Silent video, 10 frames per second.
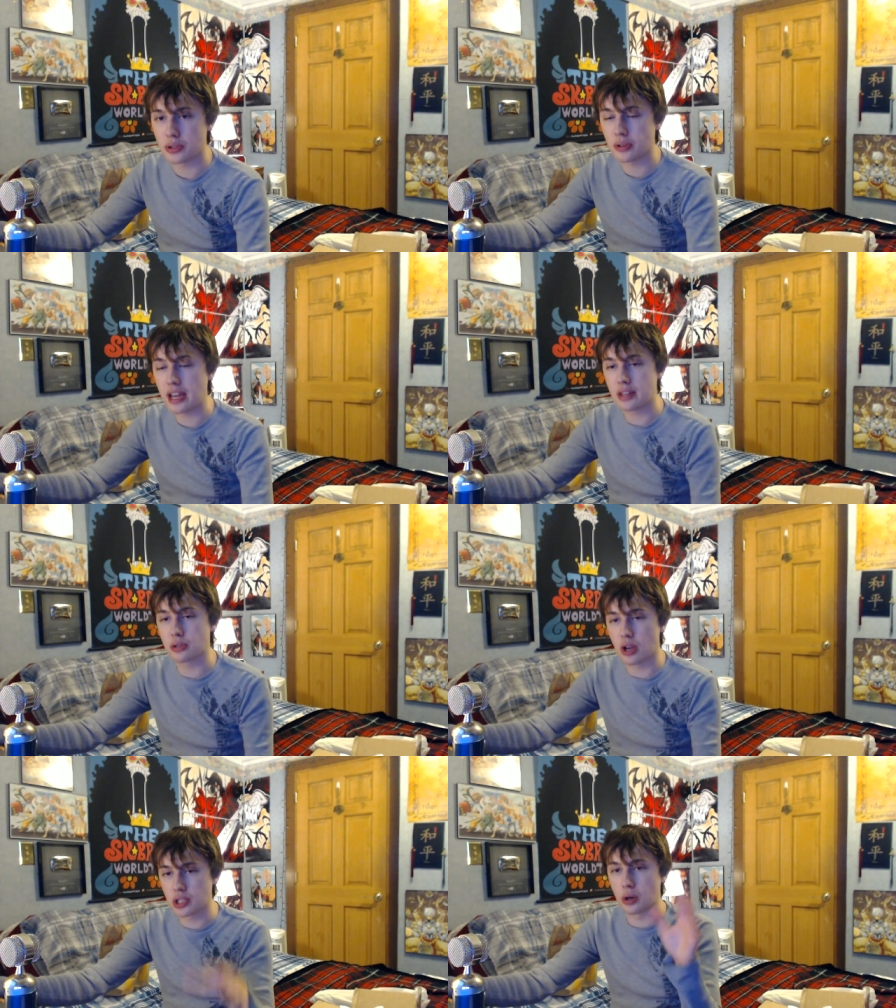So yeah, there was
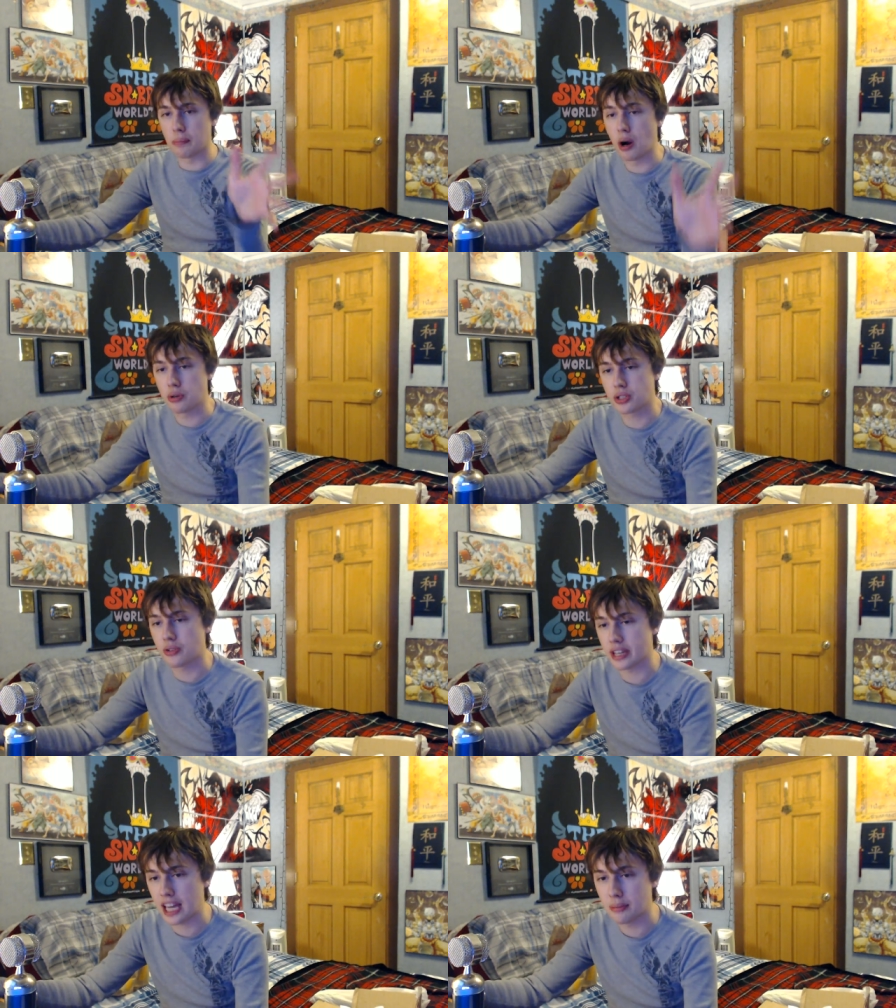also a poster
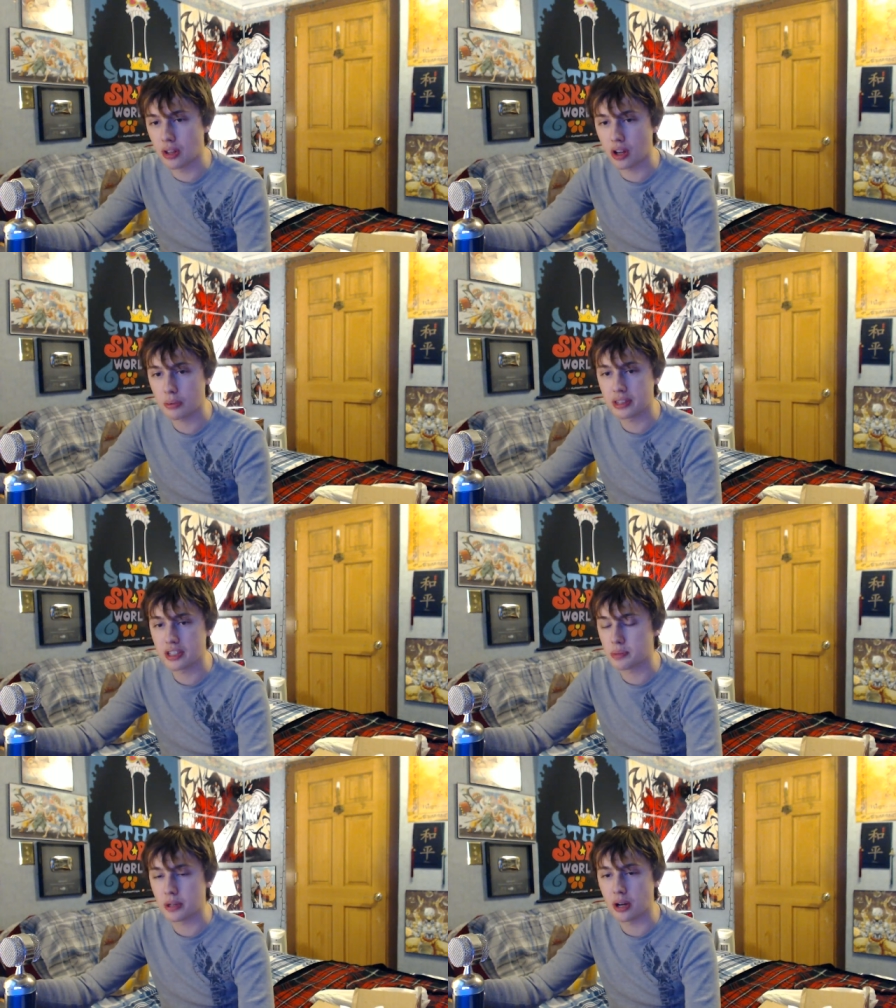that came along with
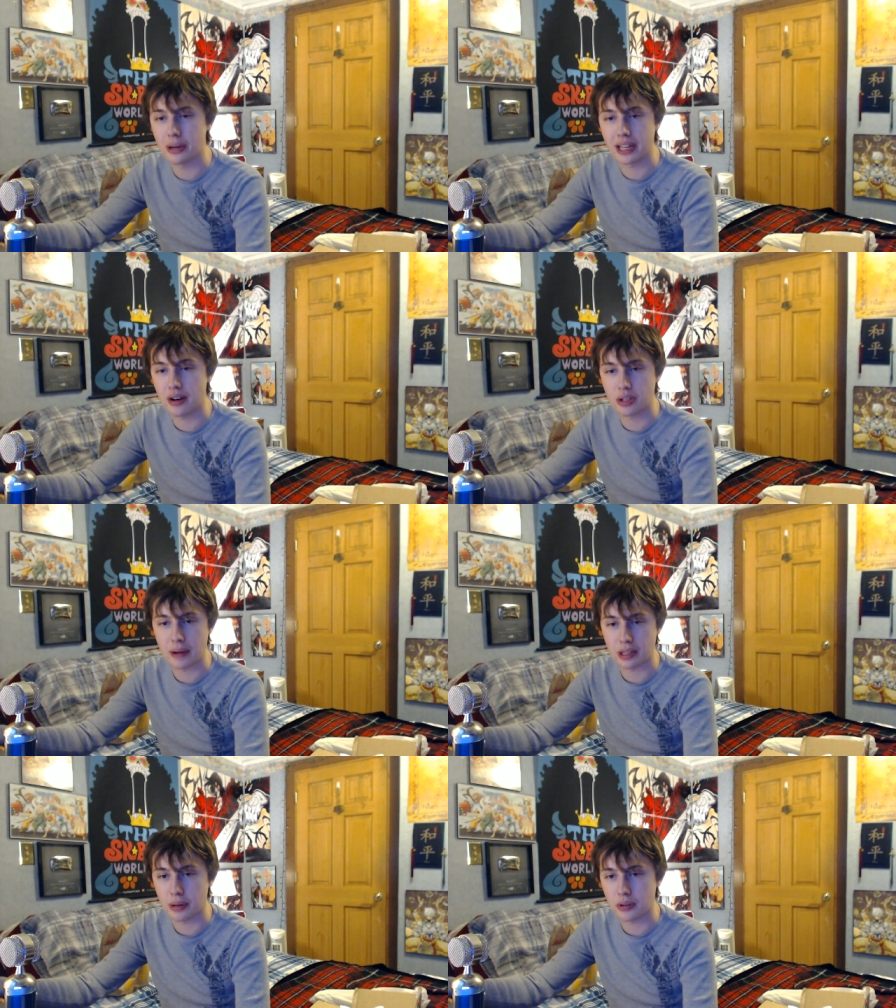this, but nobody cares
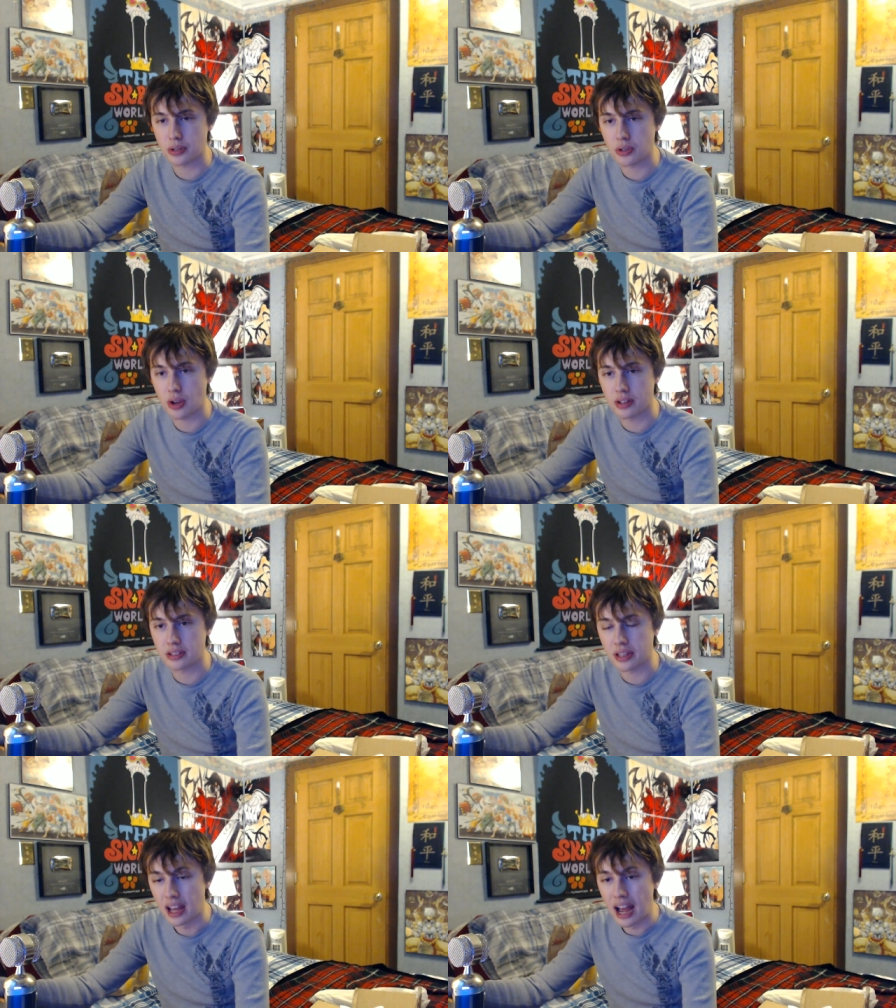about the posters, honestly.